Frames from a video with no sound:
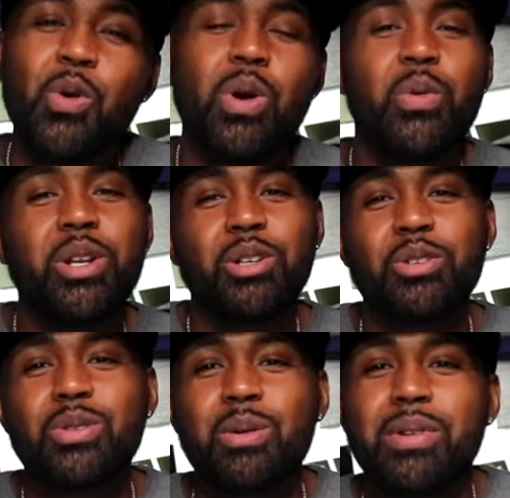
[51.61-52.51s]
Well, we don't
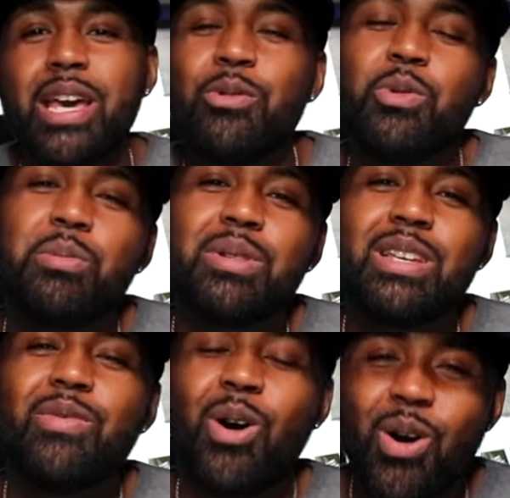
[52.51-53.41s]
discriminate, and we
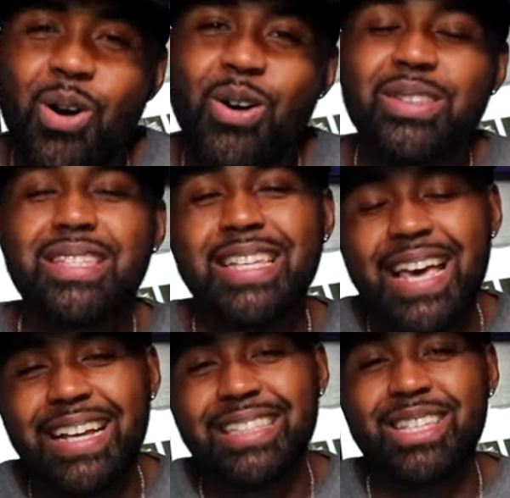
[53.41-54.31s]
believe all
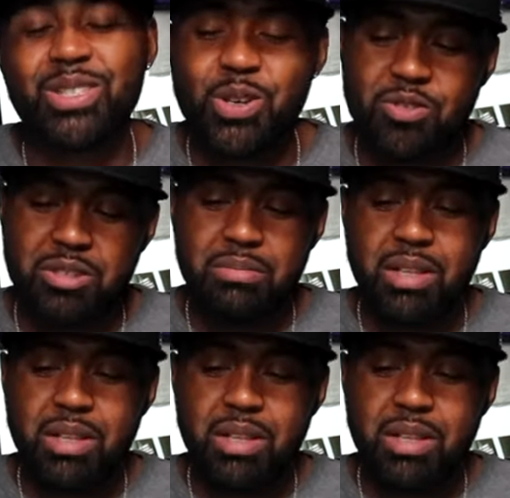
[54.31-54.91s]
tech deserves some